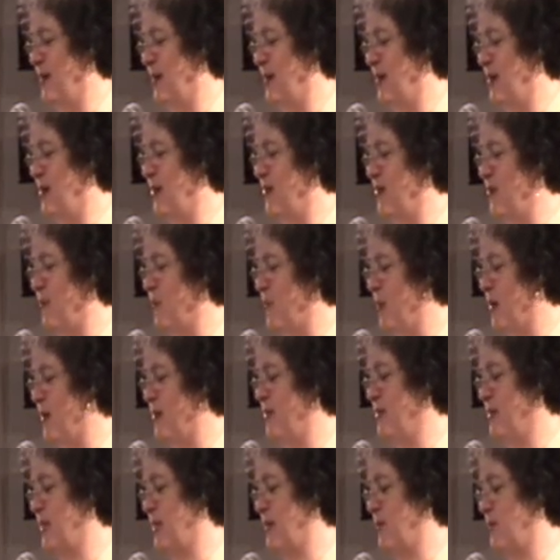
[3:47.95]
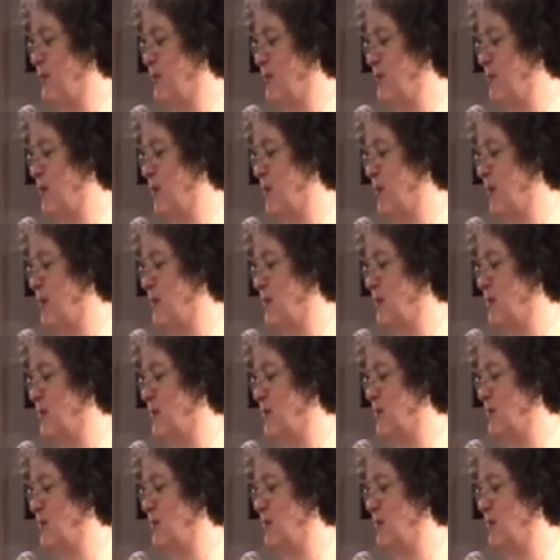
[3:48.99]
Another birthday was marked,